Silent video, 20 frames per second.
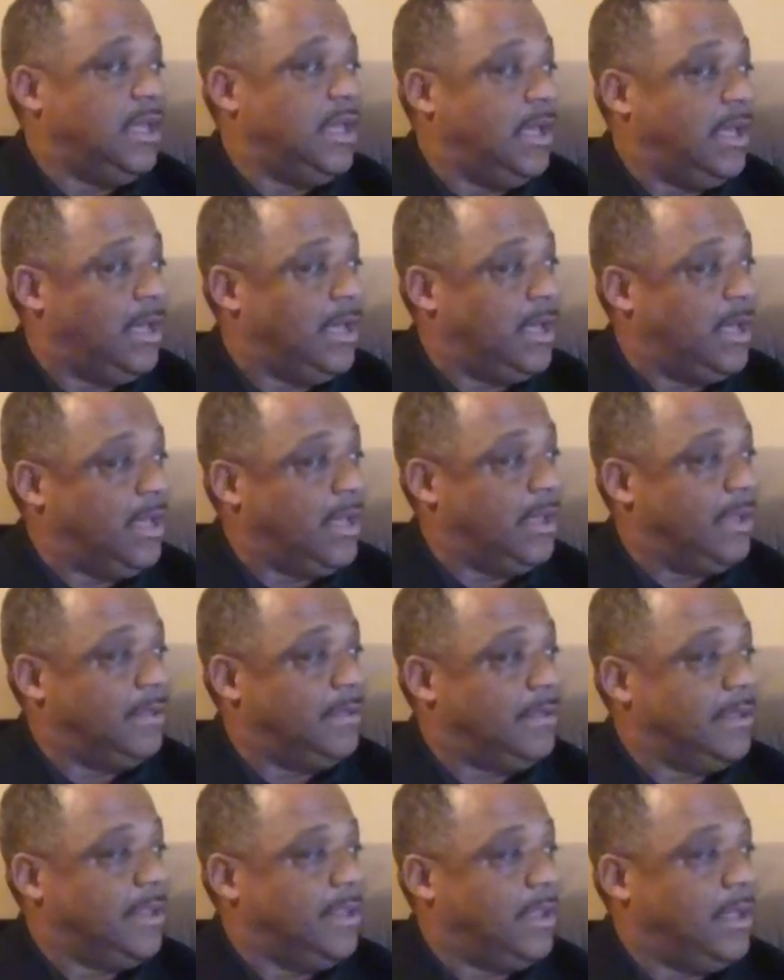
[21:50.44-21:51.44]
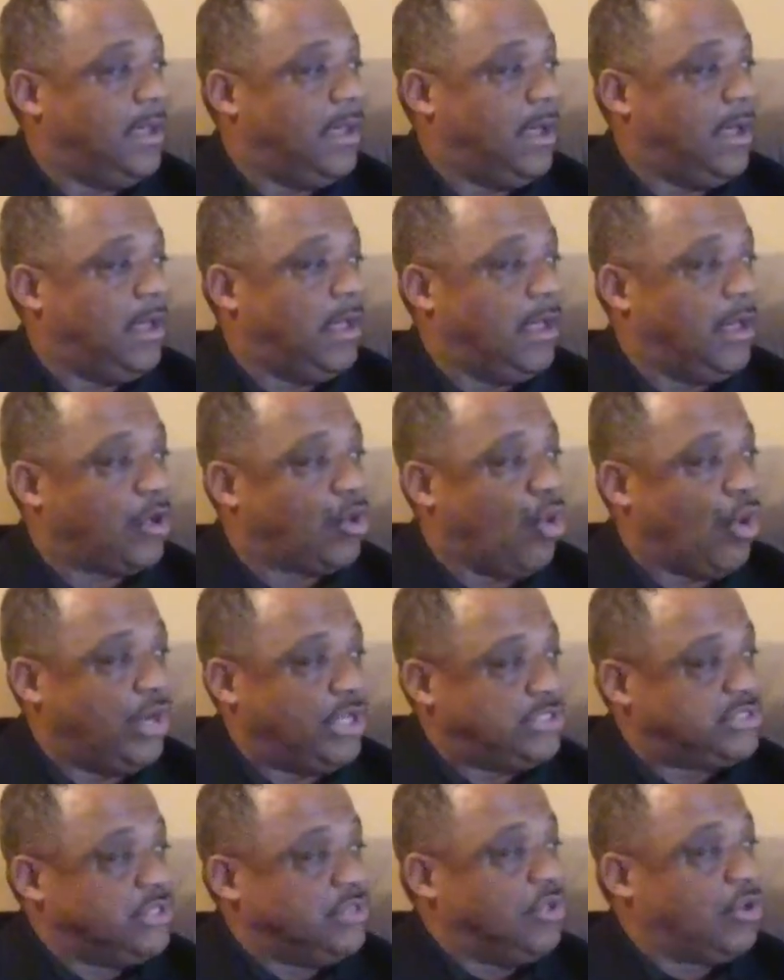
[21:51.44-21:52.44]

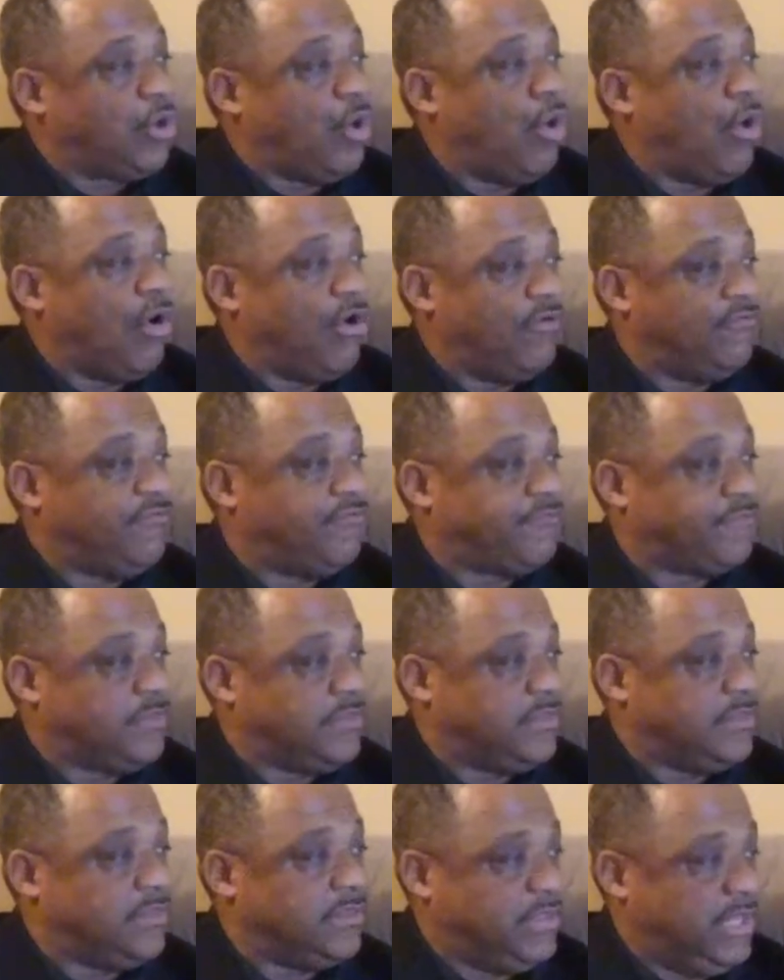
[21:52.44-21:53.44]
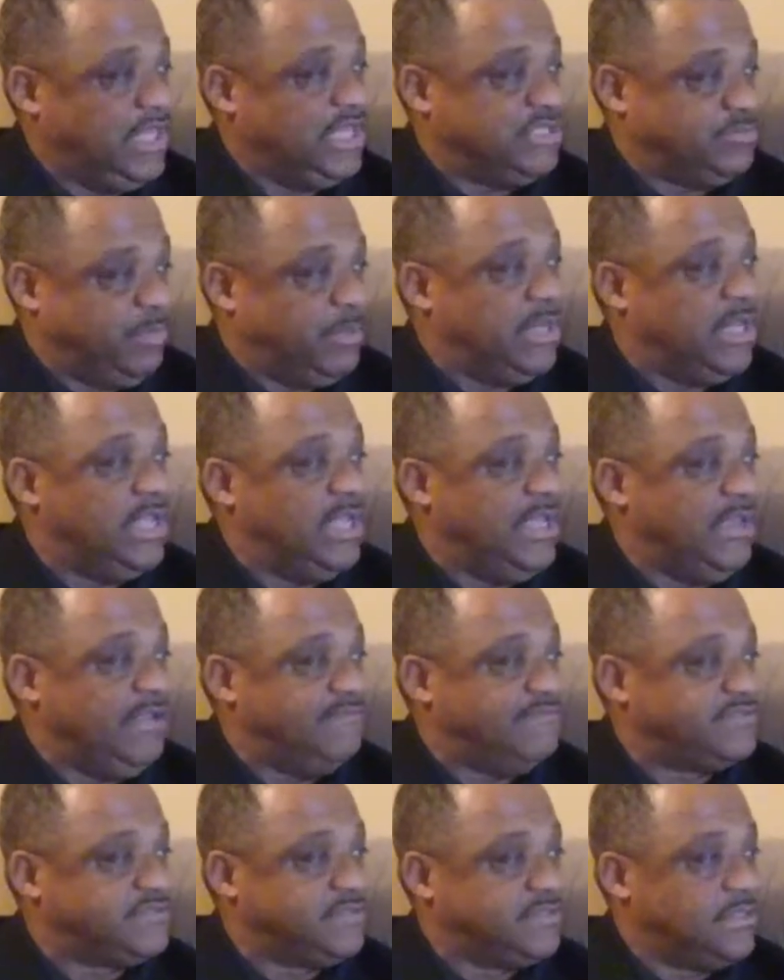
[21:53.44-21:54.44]
according to the core of these
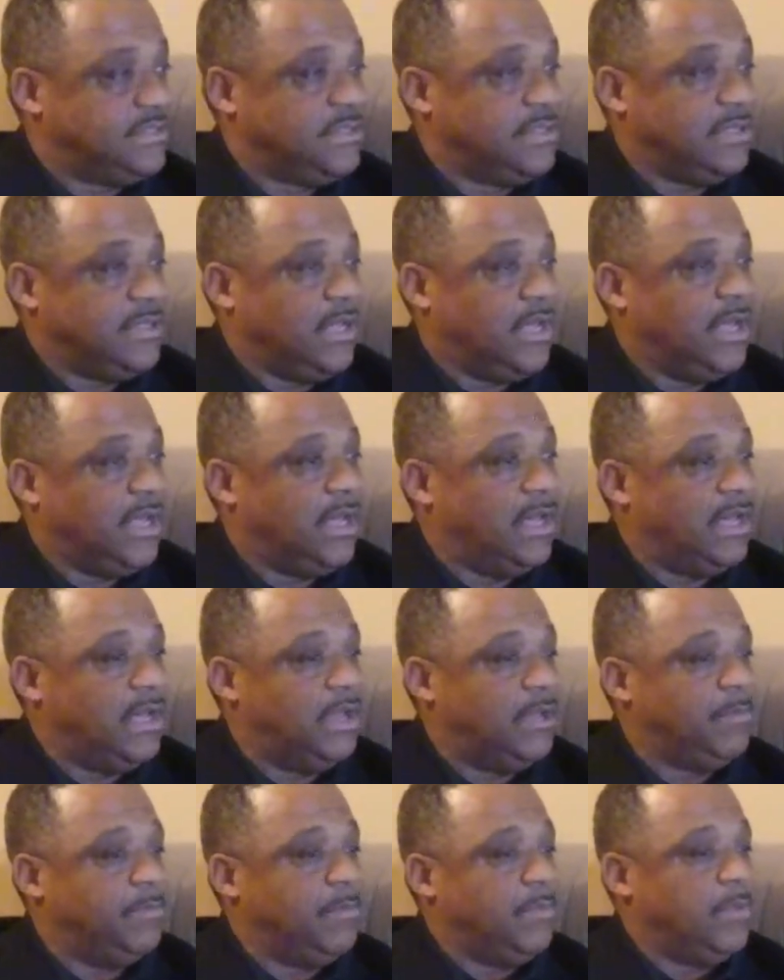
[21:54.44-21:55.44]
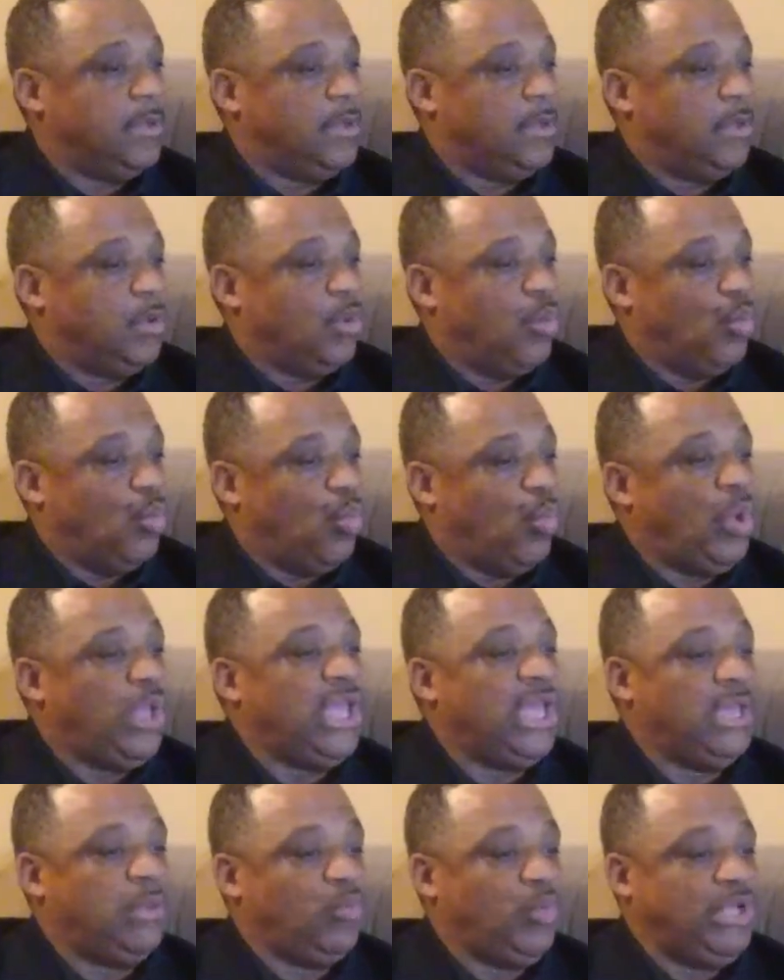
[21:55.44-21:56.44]
beliefs.
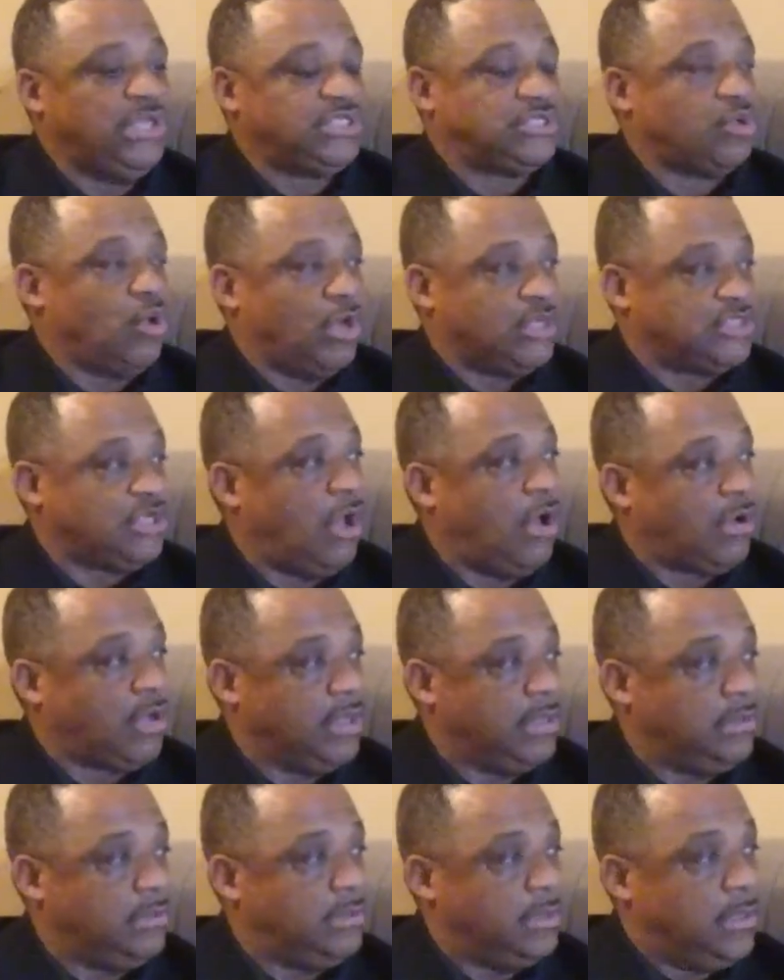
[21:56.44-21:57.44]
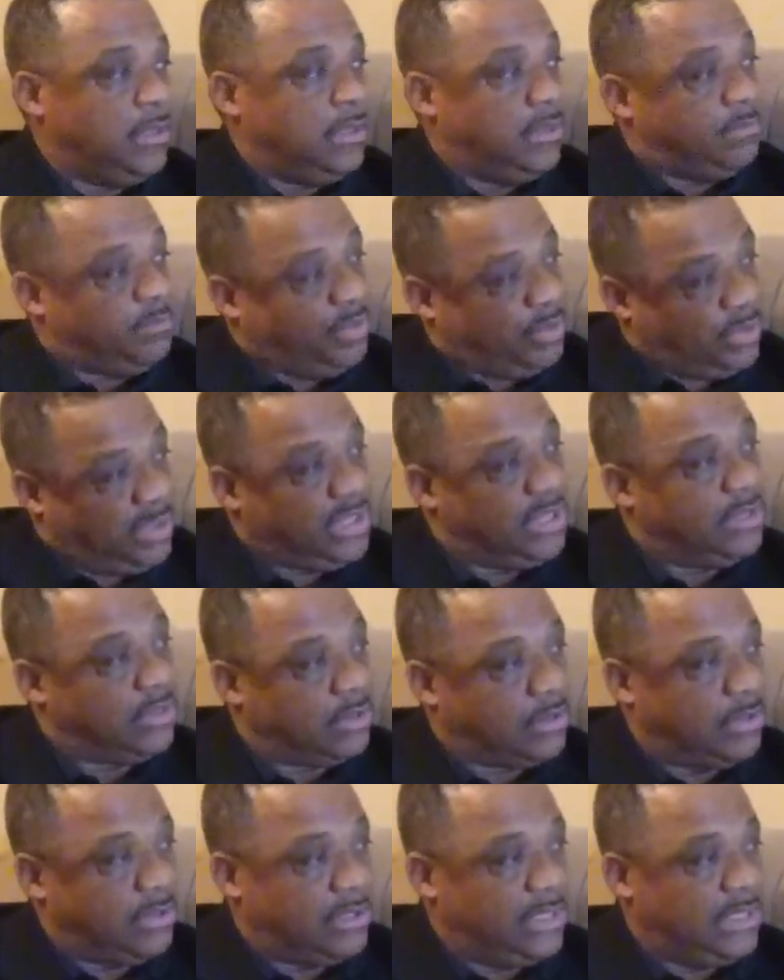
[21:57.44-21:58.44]
When we start talking
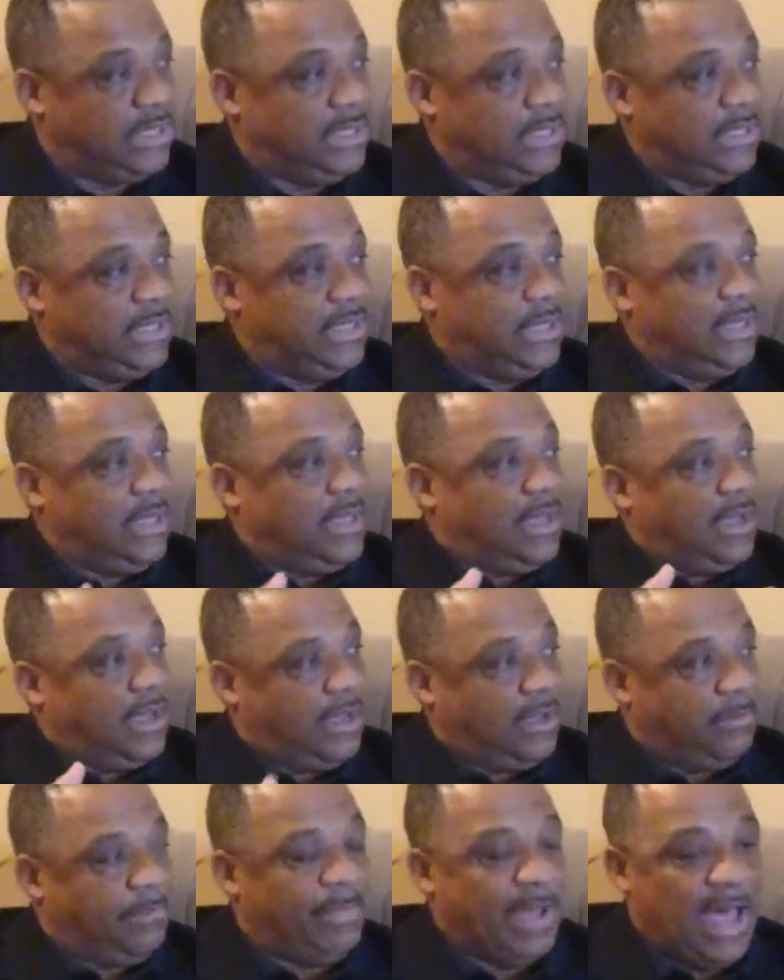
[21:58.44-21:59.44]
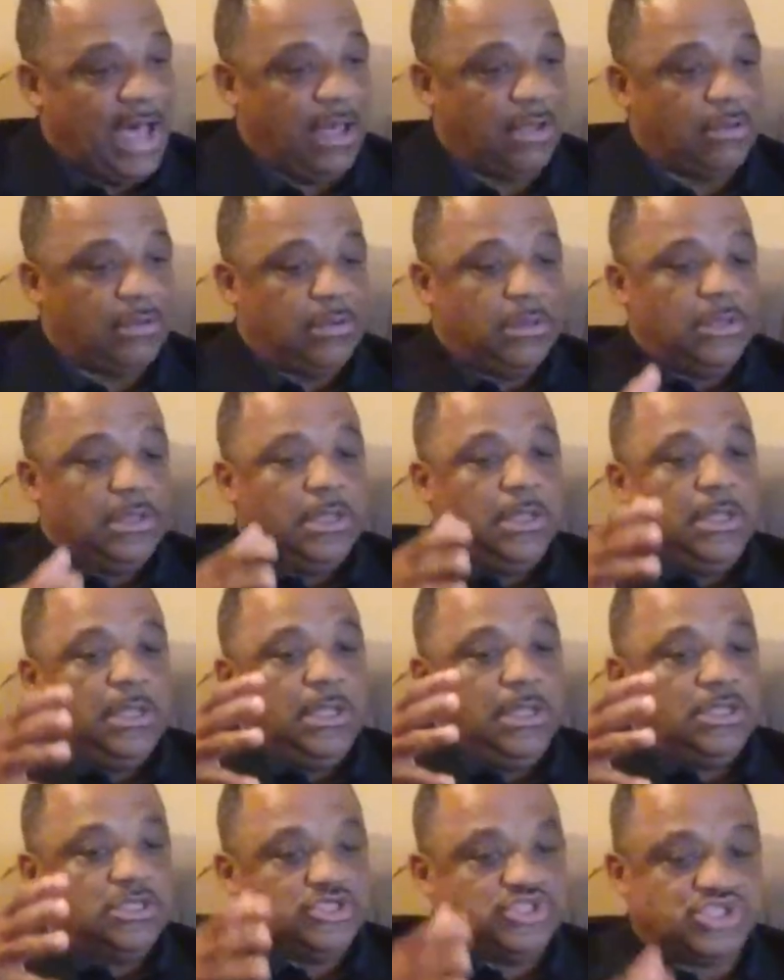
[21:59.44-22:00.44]
politically about
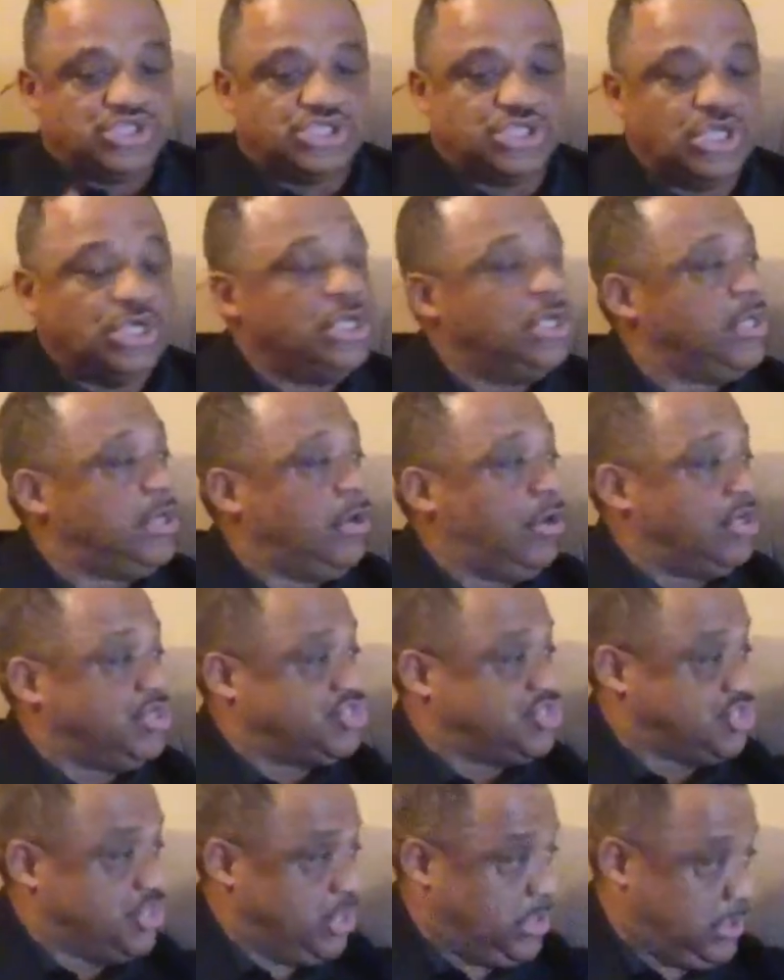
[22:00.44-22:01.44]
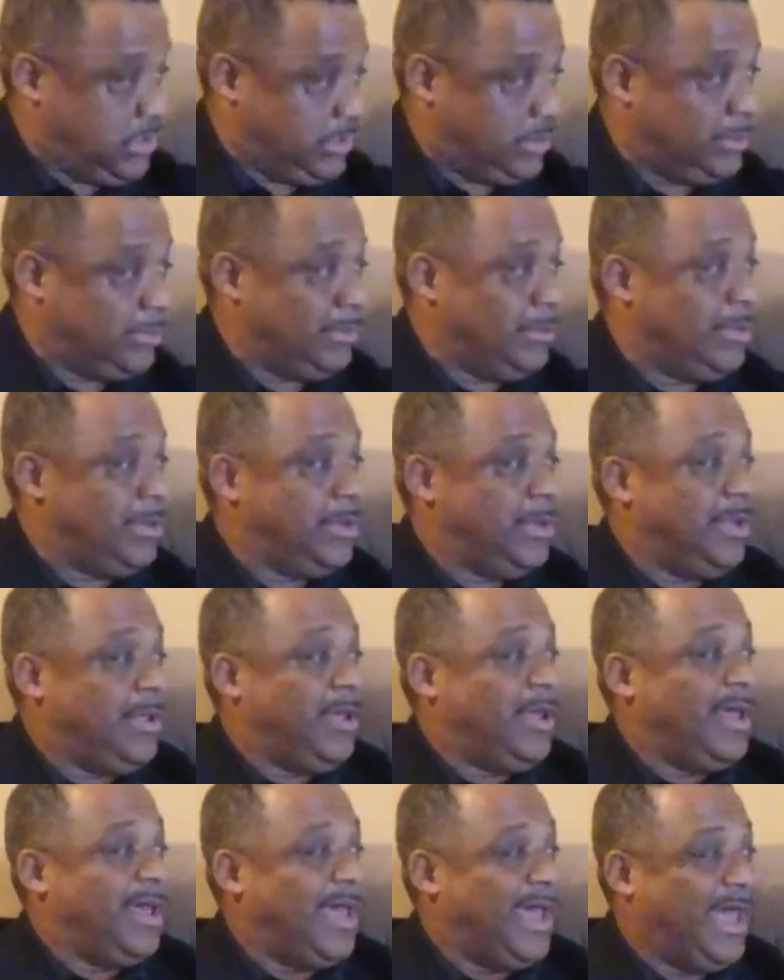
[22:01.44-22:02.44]
should or shouldn't
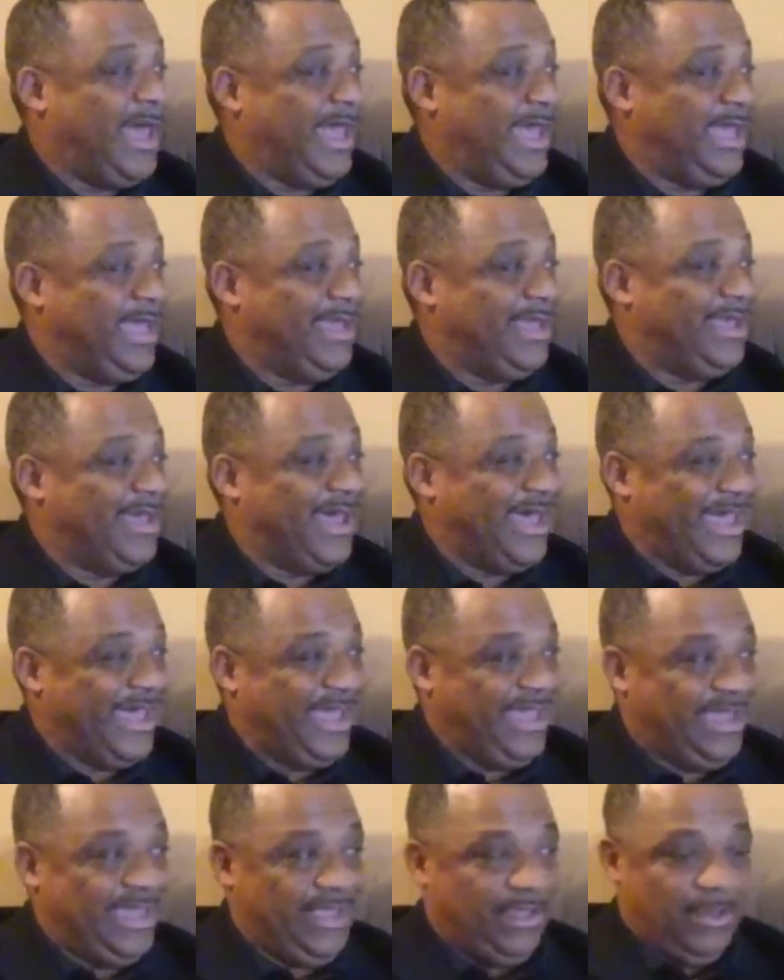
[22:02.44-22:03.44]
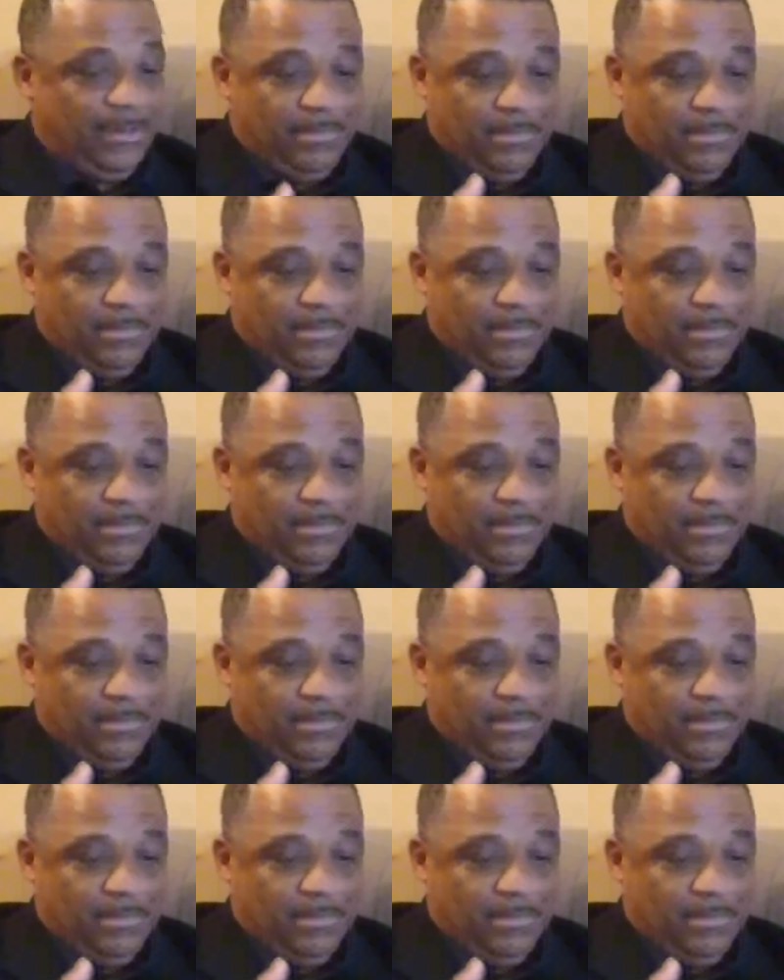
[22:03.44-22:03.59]
a